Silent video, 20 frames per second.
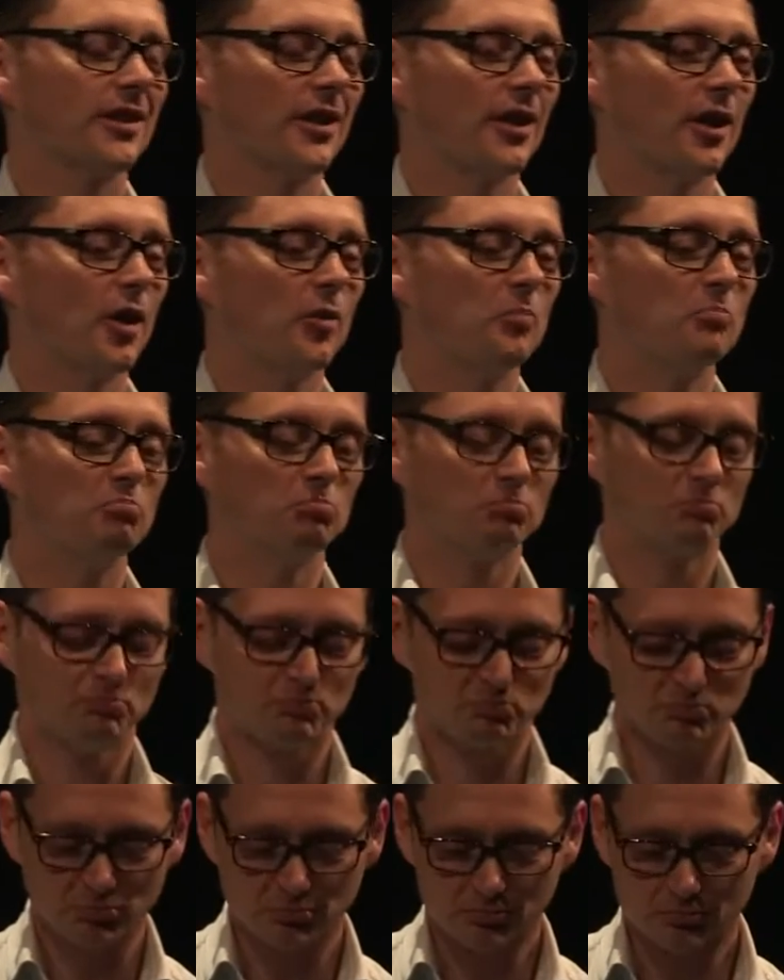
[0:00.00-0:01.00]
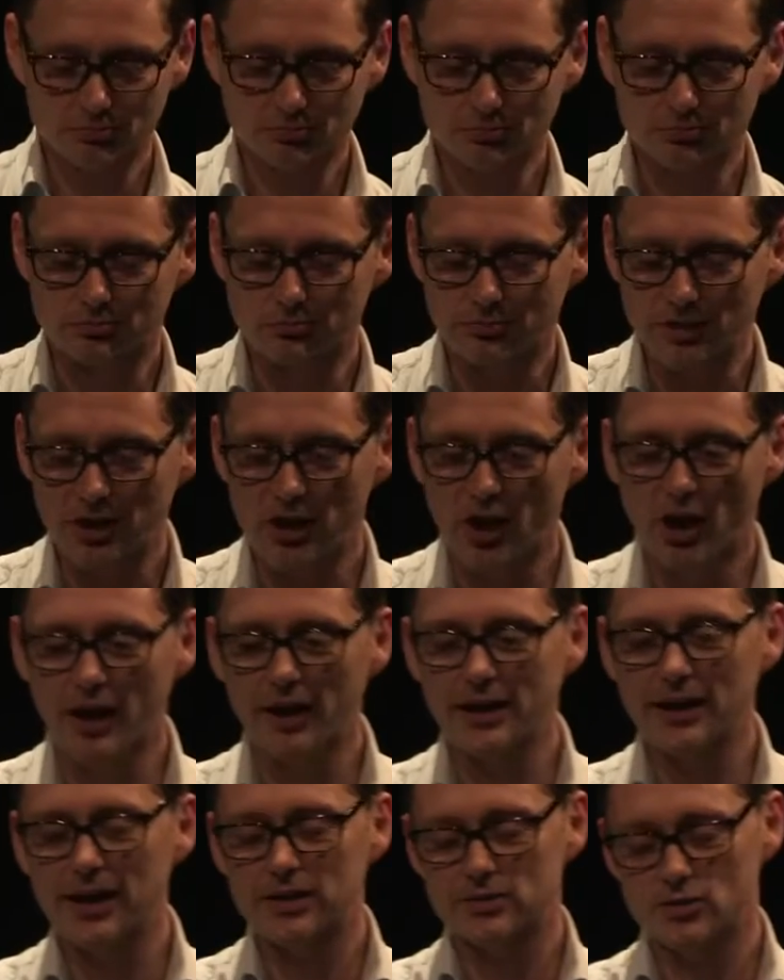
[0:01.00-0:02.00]

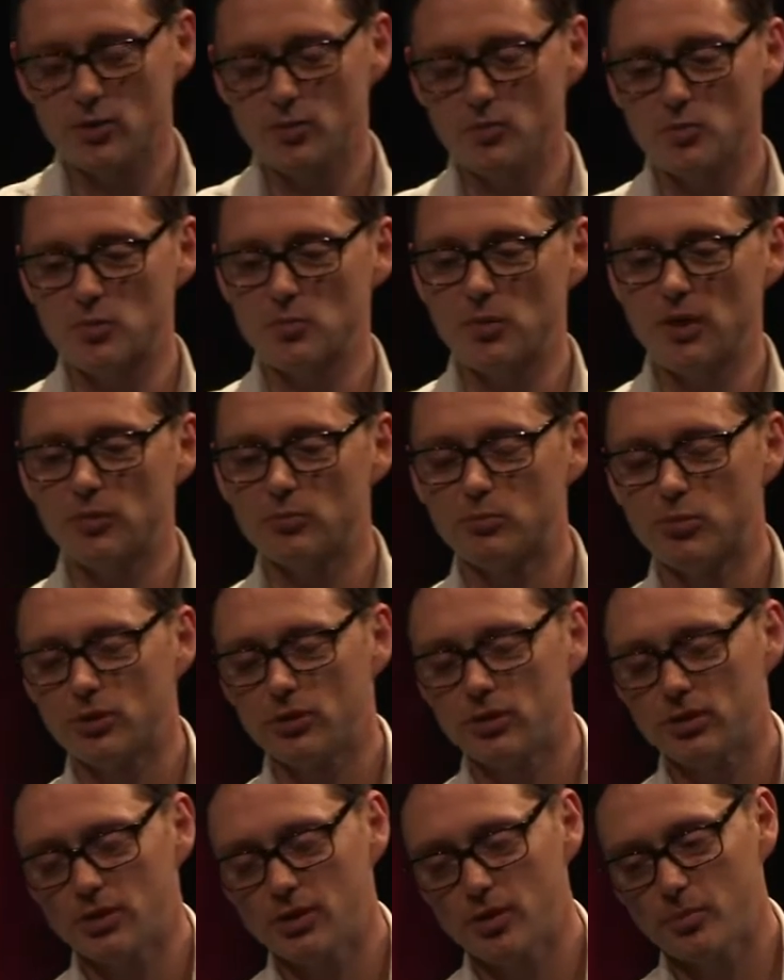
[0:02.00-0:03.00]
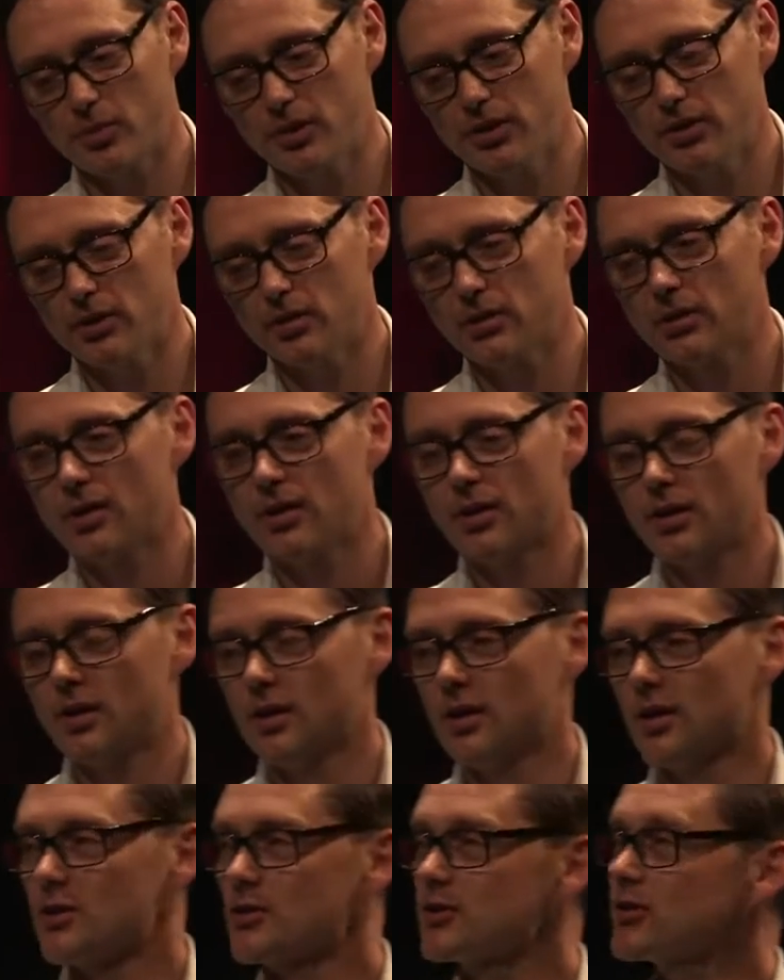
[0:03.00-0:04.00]
iron atoms being burned up in the
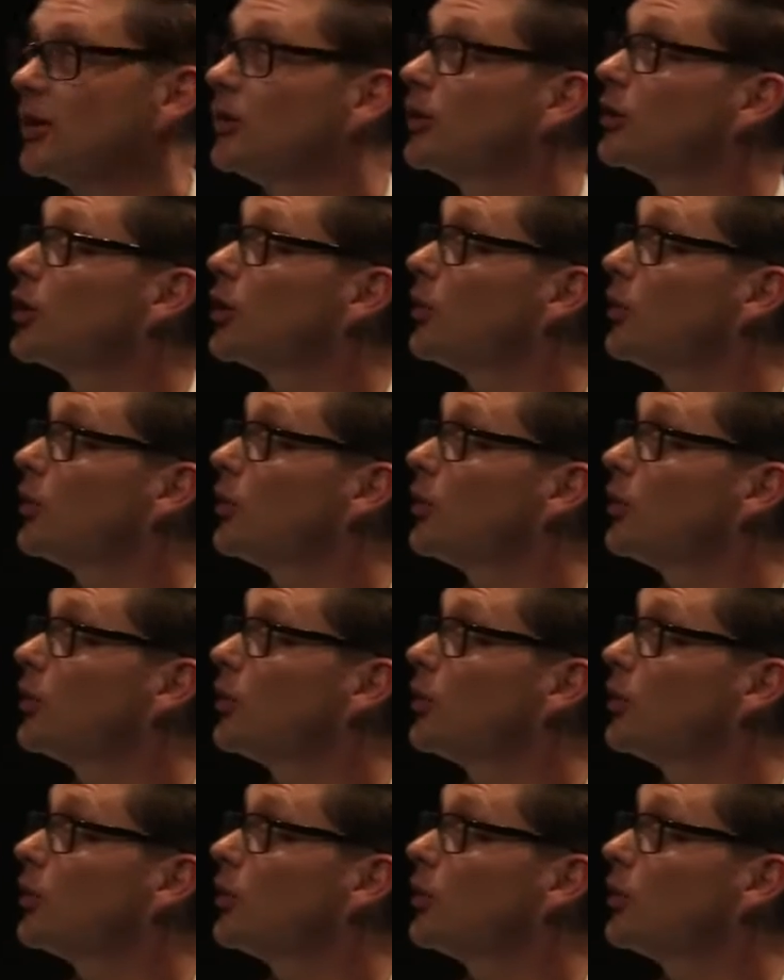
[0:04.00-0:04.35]
solar